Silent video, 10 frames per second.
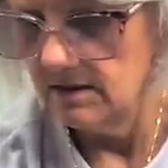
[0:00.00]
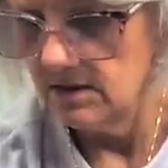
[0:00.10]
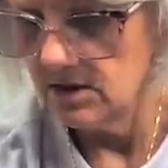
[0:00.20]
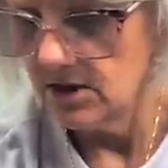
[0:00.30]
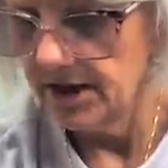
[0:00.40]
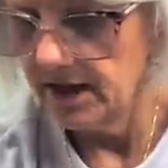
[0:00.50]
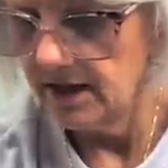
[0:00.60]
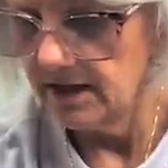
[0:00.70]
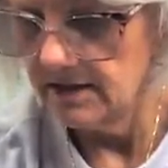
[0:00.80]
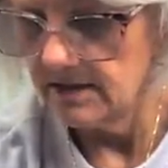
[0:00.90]
Sorry
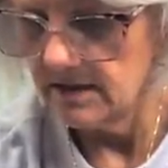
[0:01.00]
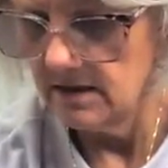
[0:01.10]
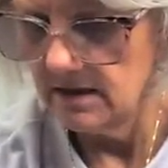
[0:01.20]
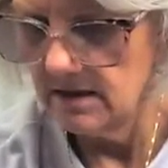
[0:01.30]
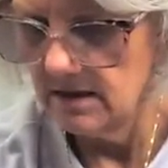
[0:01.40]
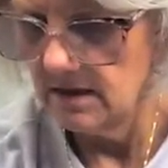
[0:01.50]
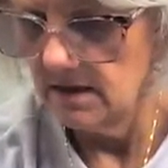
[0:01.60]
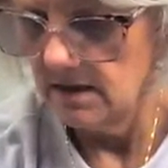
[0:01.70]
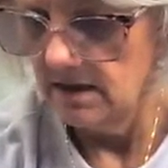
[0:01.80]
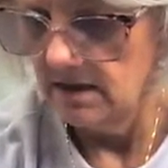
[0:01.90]
guys.
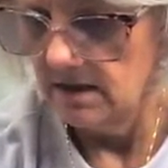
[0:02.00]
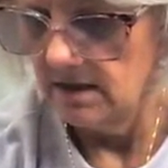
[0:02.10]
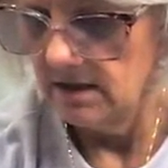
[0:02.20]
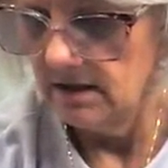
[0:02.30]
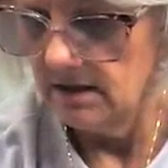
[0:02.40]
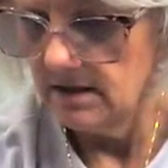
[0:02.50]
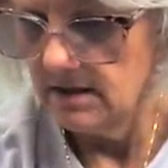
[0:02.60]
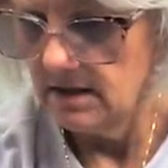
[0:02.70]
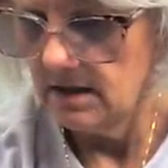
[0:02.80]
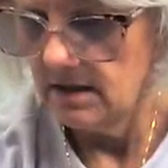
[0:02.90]
Let's
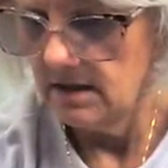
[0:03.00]
see